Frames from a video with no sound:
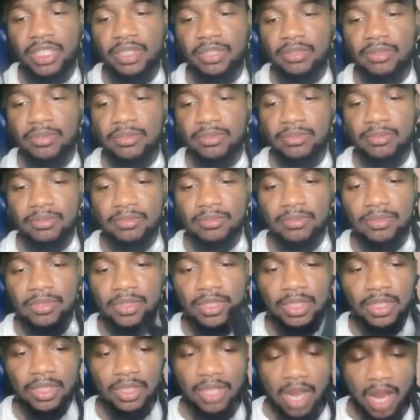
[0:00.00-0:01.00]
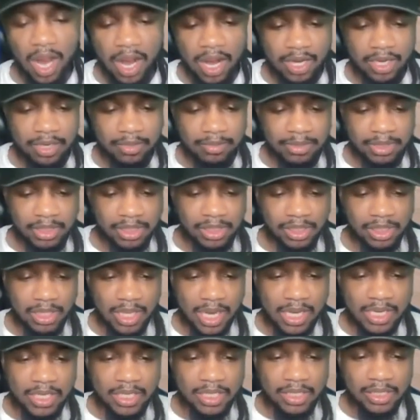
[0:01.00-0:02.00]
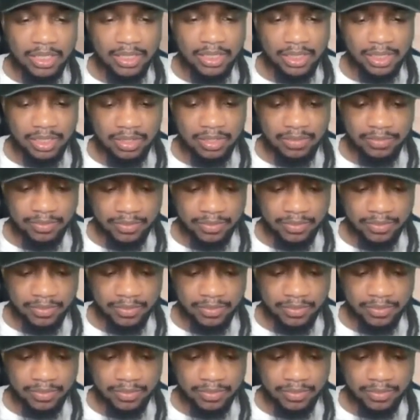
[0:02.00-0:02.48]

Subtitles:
All right, let me see. I need to see if